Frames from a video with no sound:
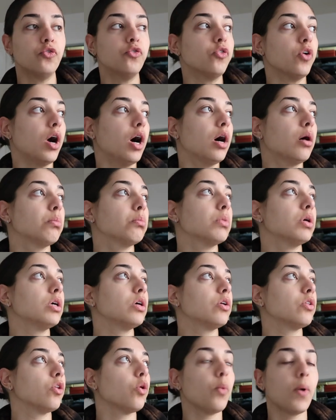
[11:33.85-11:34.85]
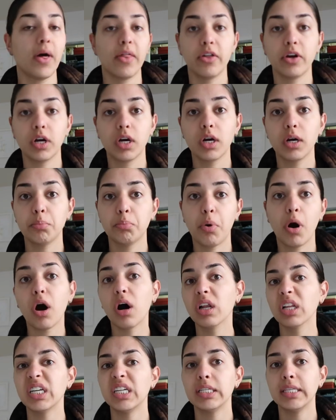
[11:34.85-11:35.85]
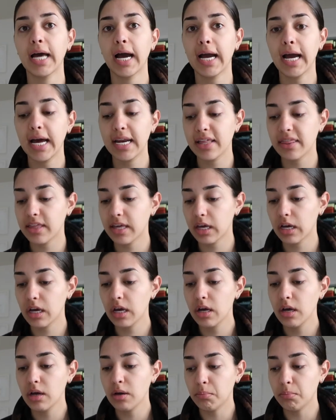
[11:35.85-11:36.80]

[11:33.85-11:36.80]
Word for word: from the weather, pollen, that kind of thing.